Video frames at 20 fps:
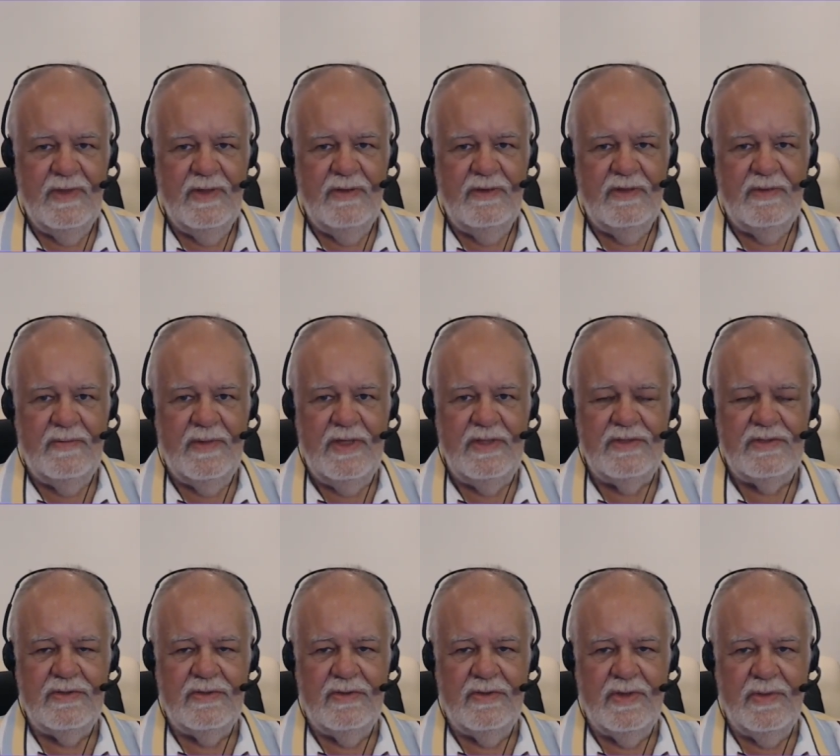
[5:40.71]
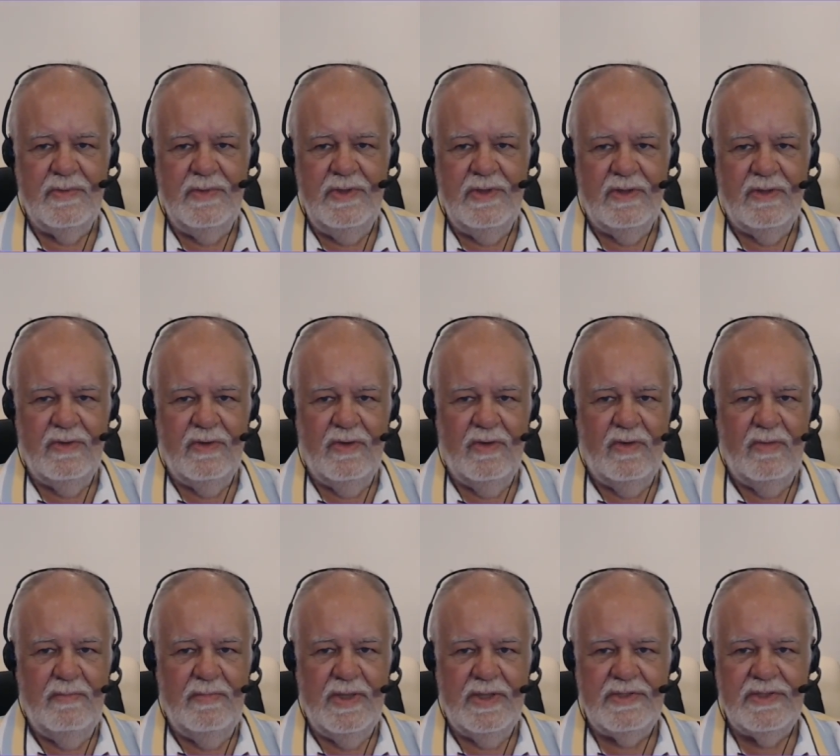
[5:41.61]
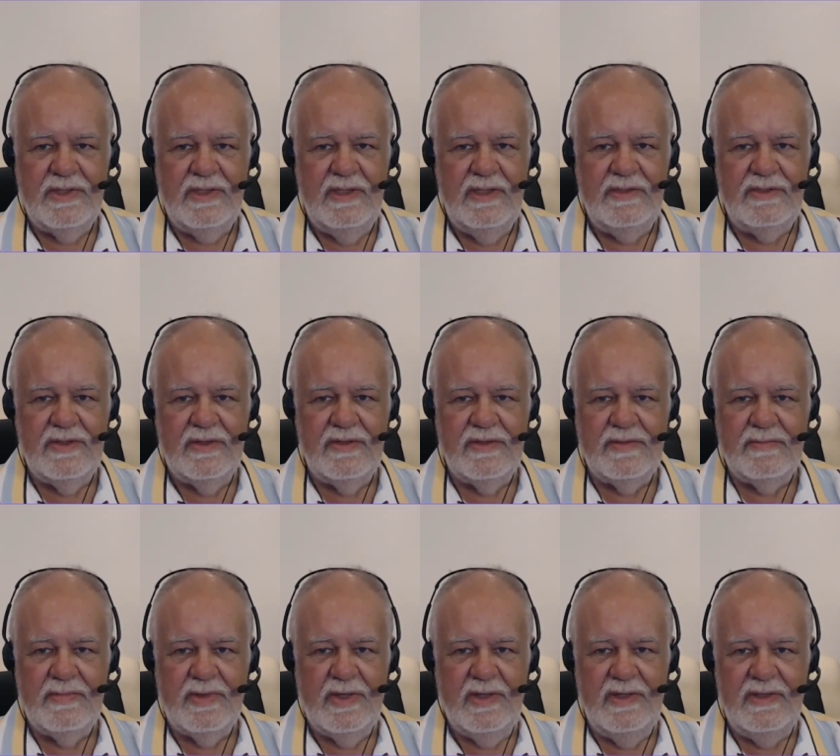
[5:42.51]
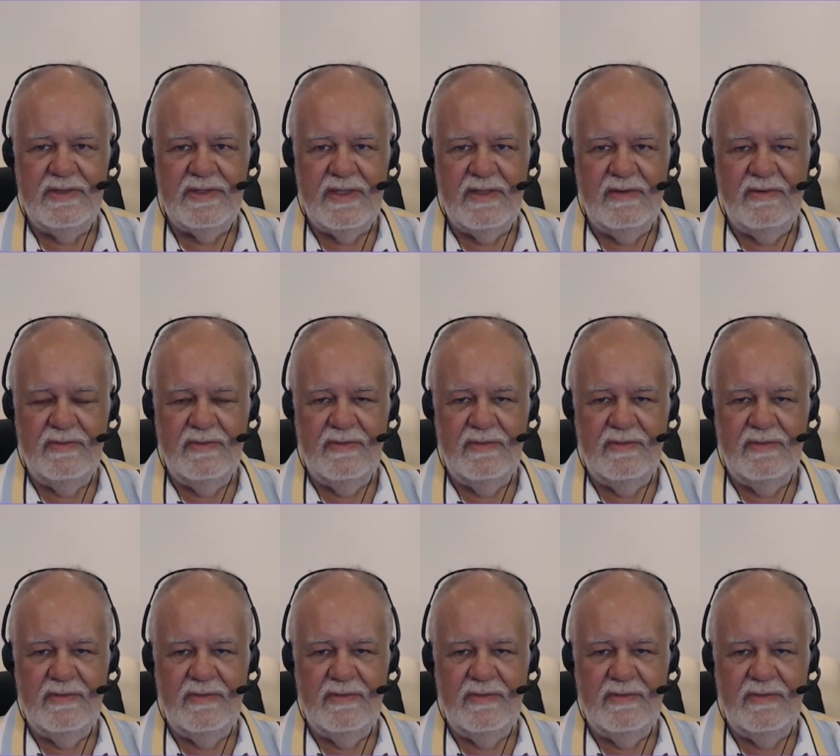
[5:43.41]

to make sure that we're not all bashing each other's brains out,